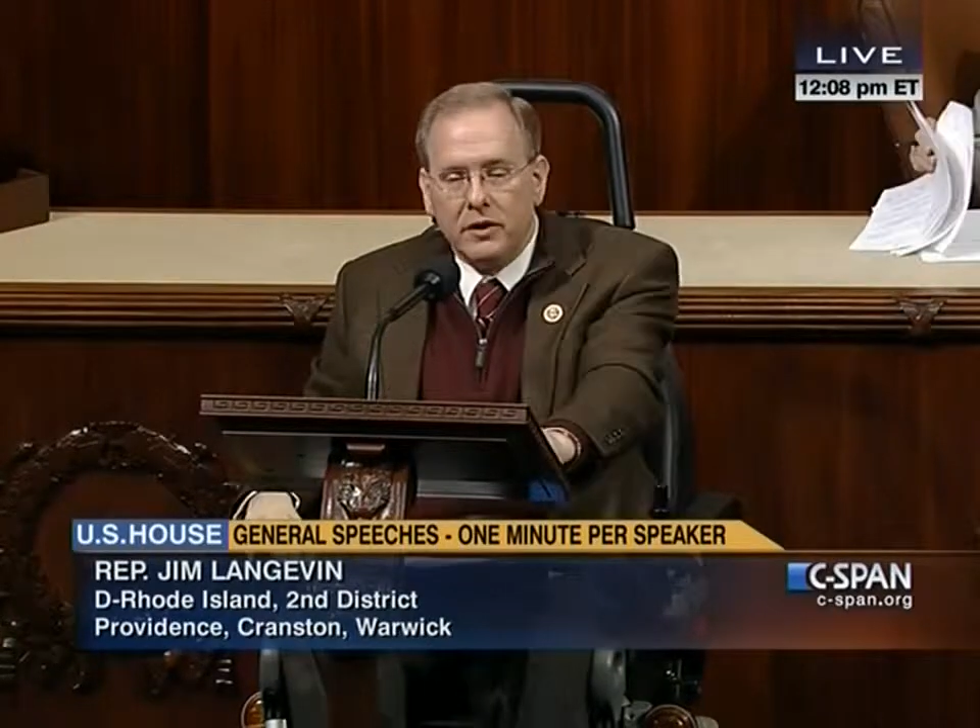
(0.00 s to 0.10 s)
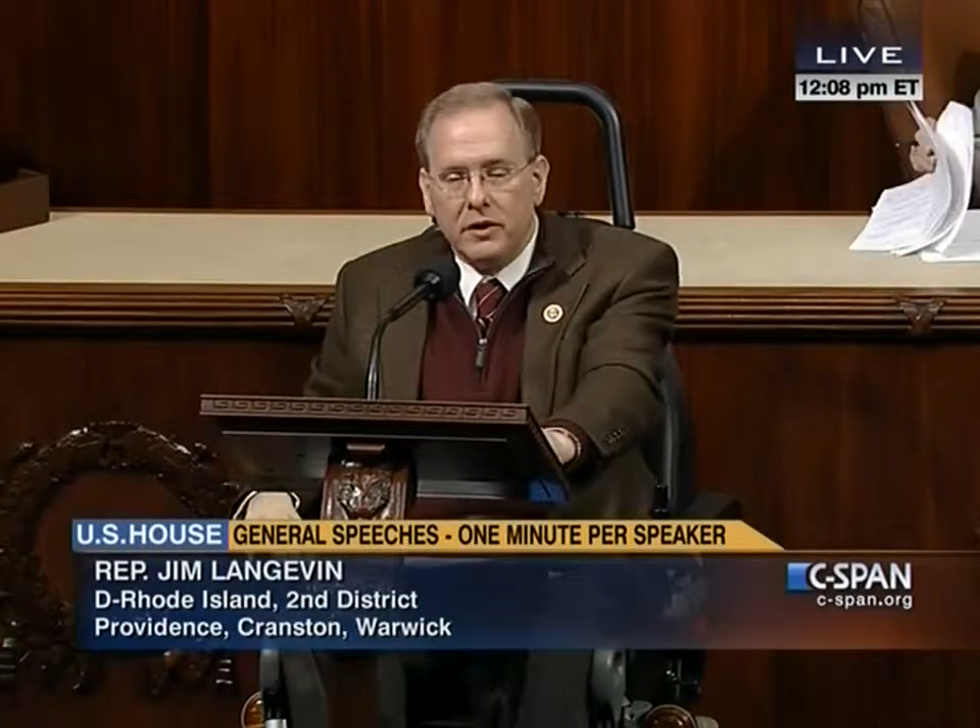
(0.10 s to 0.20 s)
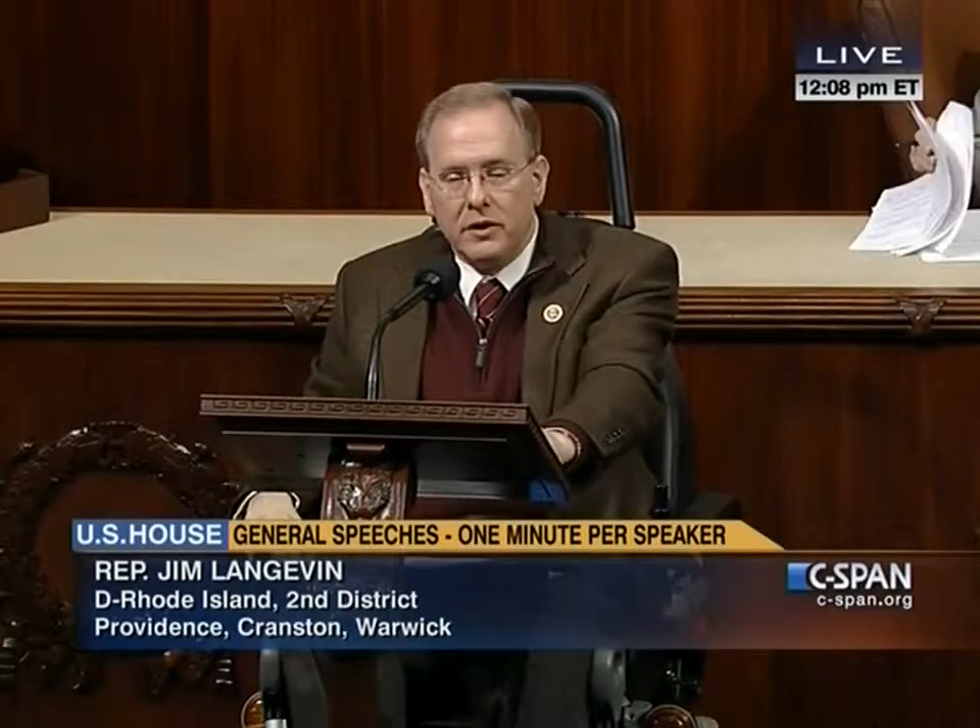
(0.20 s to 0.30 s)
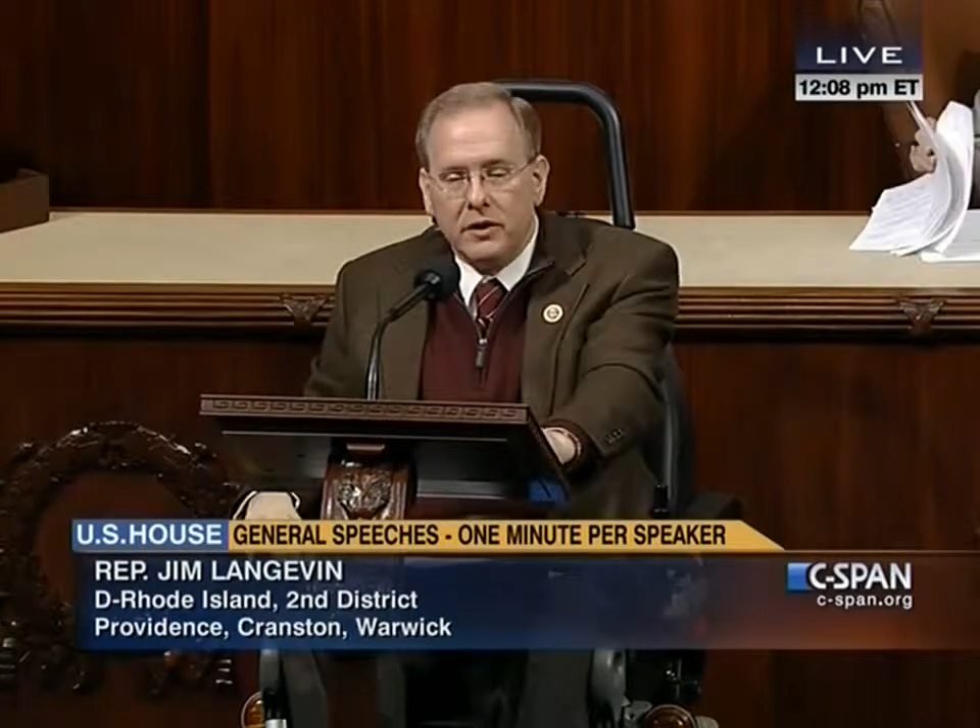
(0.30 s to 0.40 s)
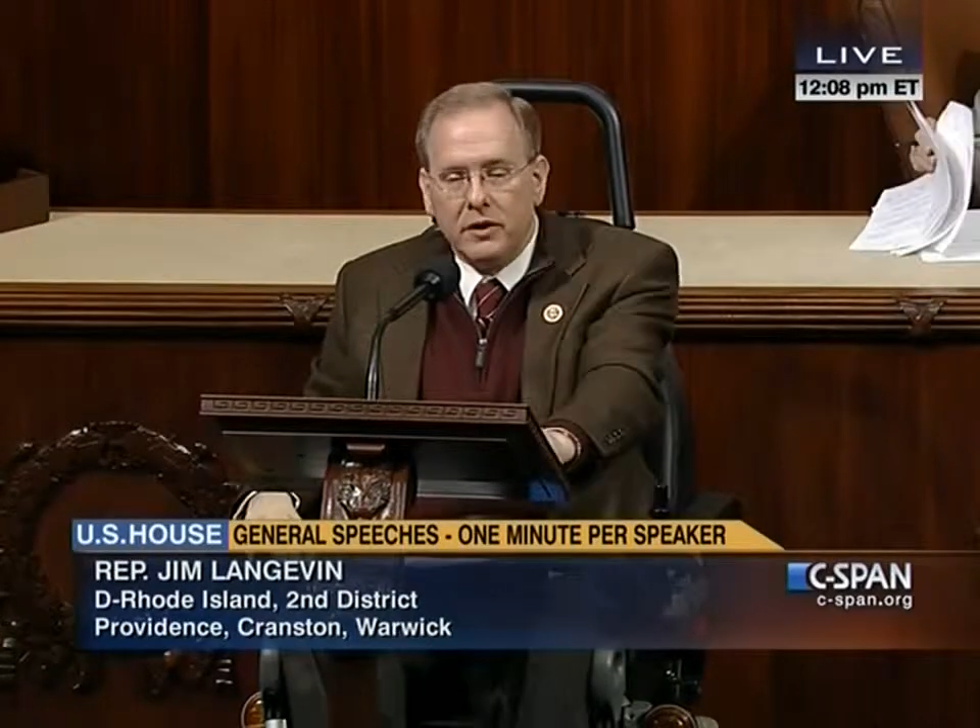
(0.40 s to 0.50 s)

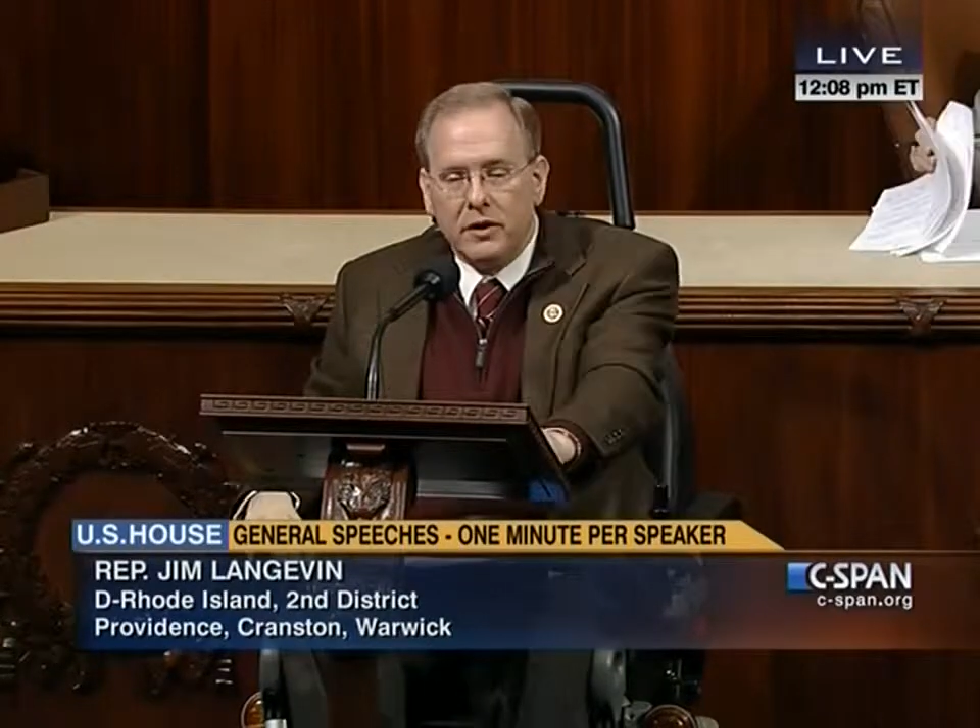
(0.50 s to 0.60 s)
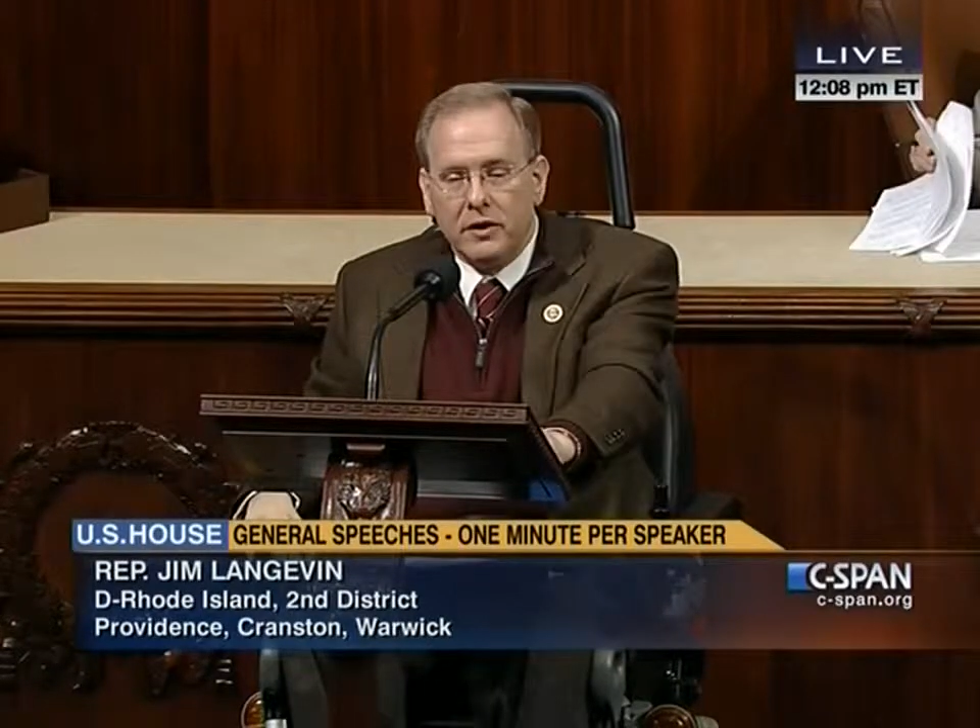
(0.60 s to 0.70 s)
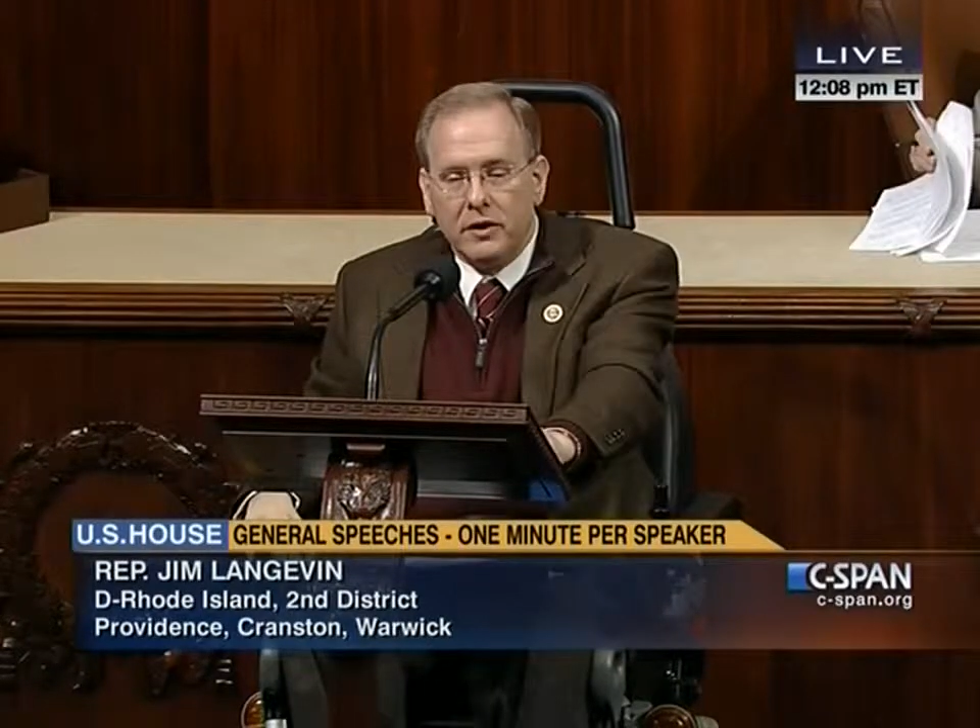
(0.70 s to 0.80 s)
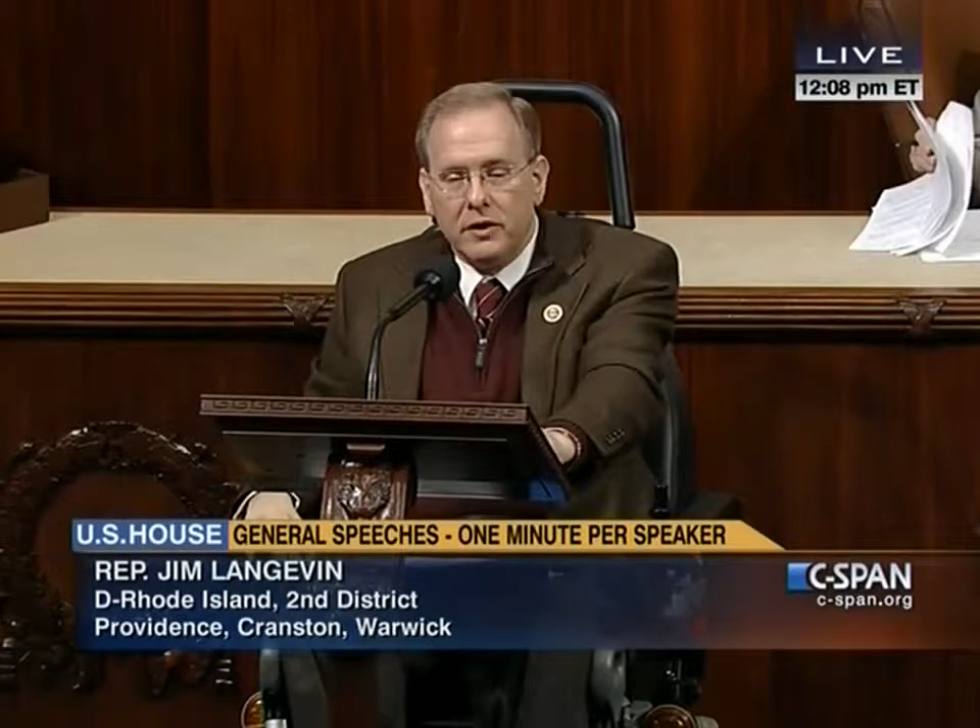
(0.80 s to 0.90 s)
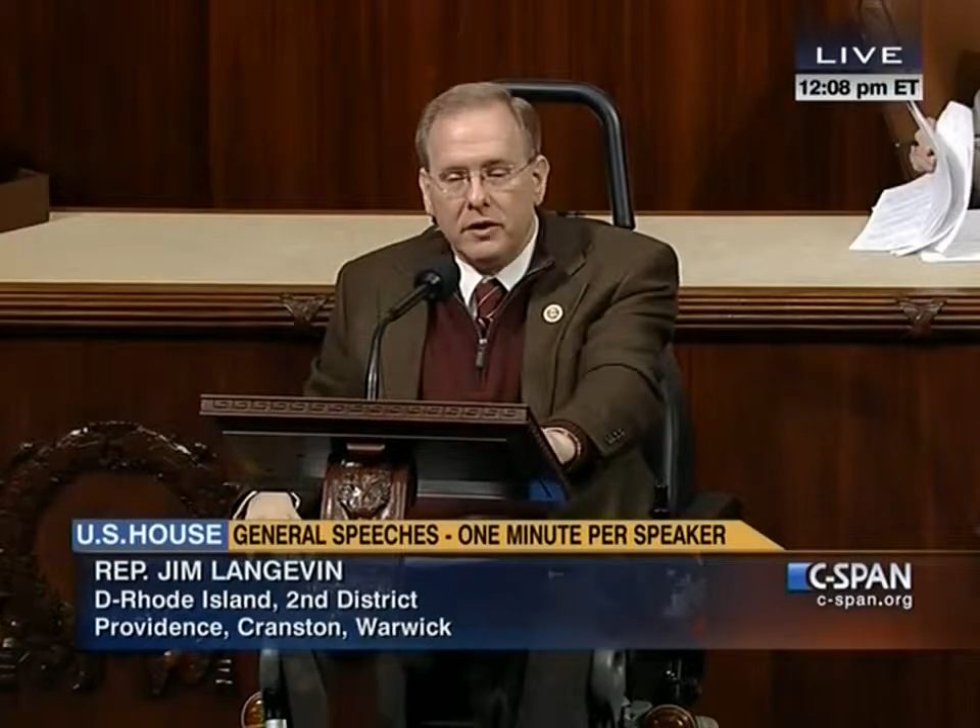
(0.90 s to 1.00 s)
he and I have
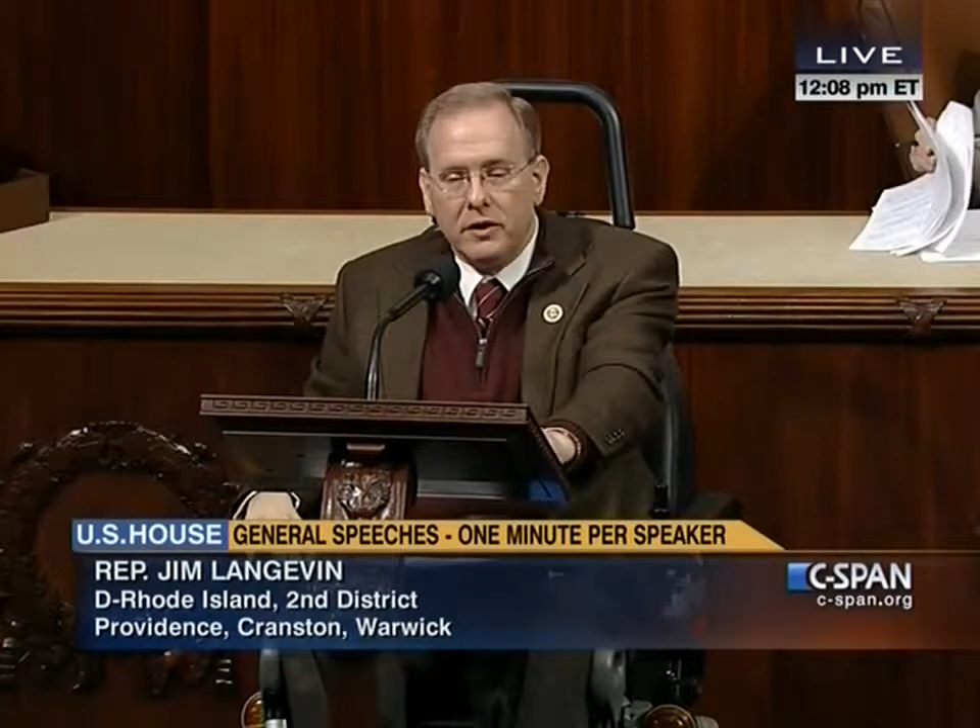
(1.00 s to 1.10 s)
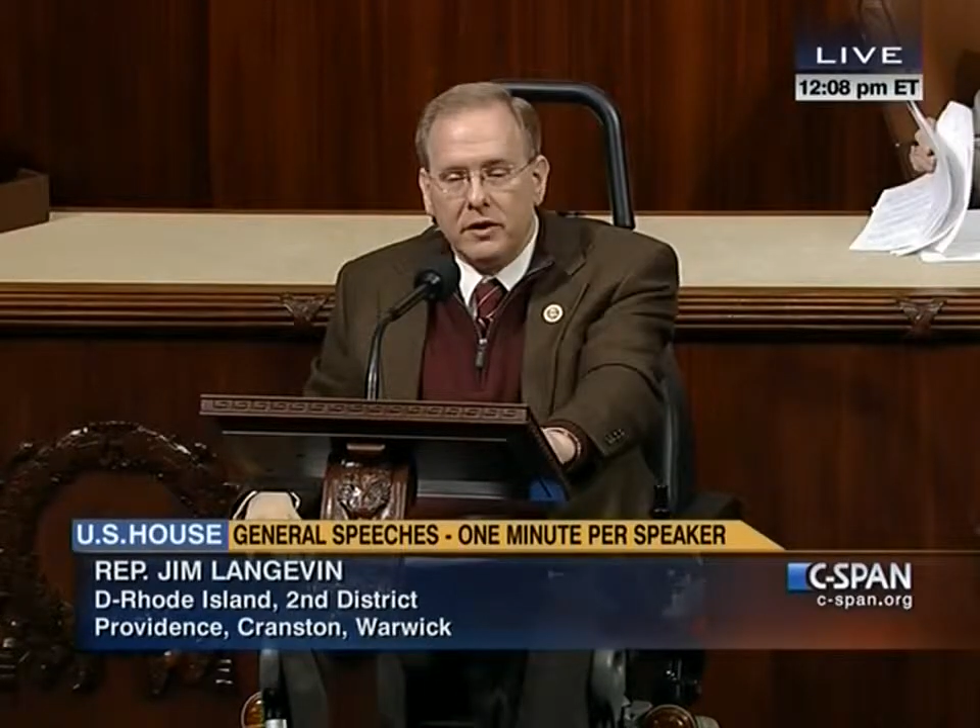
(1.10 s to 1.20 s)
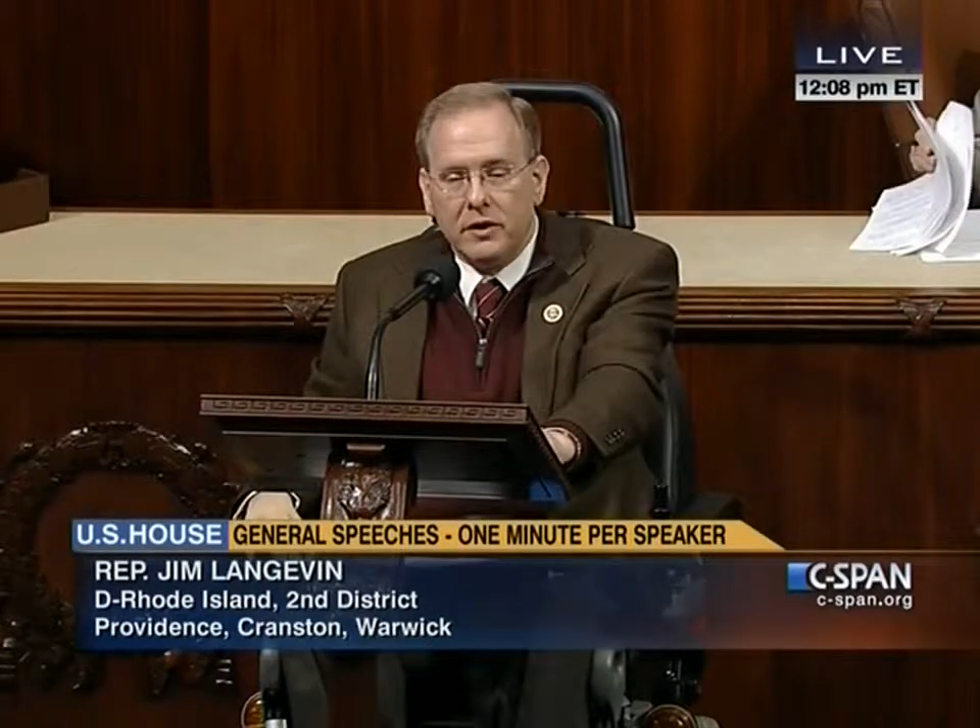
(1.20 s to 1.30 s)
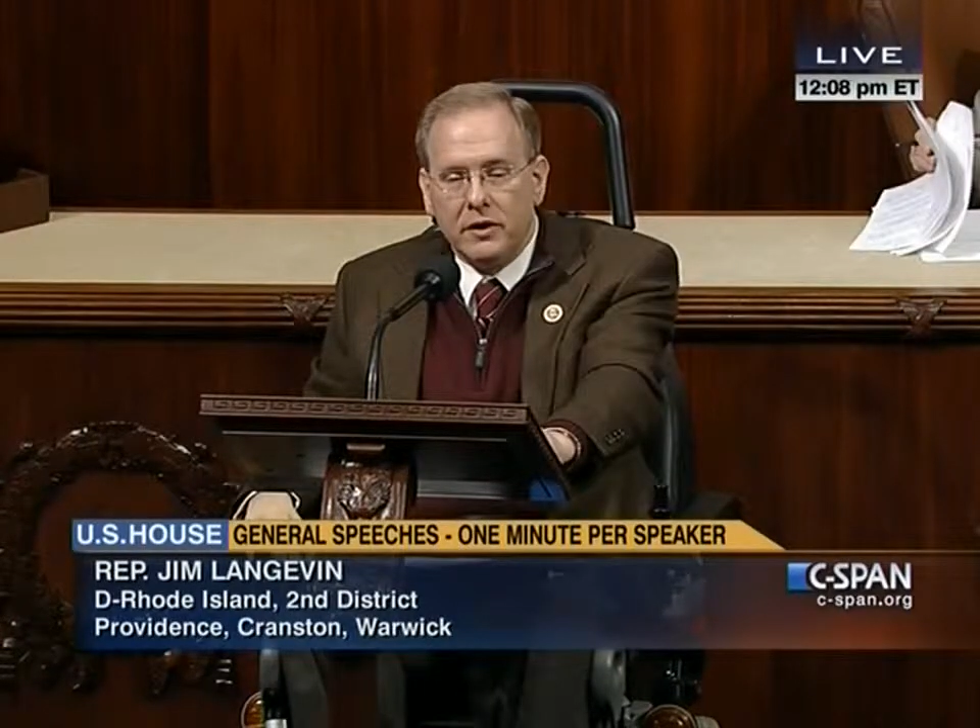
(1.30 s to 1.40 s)
put in uh,